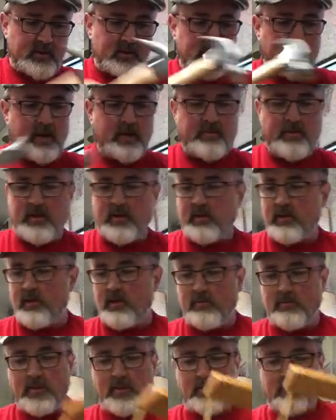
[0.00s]
tap that
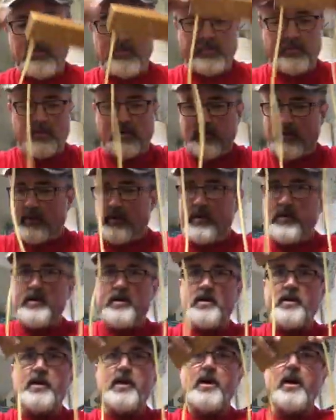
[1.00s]
little bump
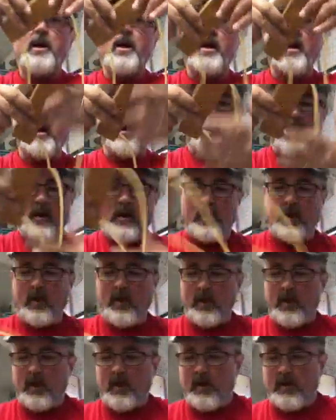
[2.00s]
in there.
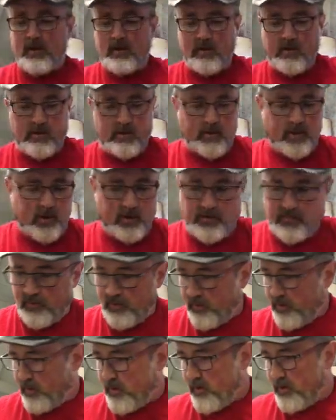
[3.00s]
And now we're ready
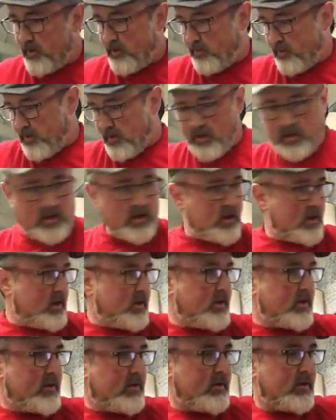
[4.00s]
for the big
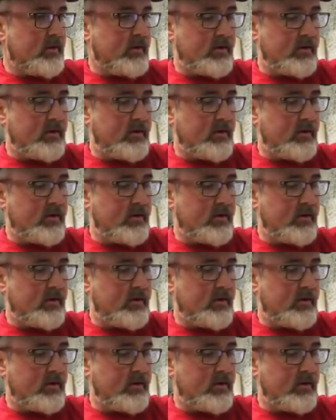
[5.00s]
end.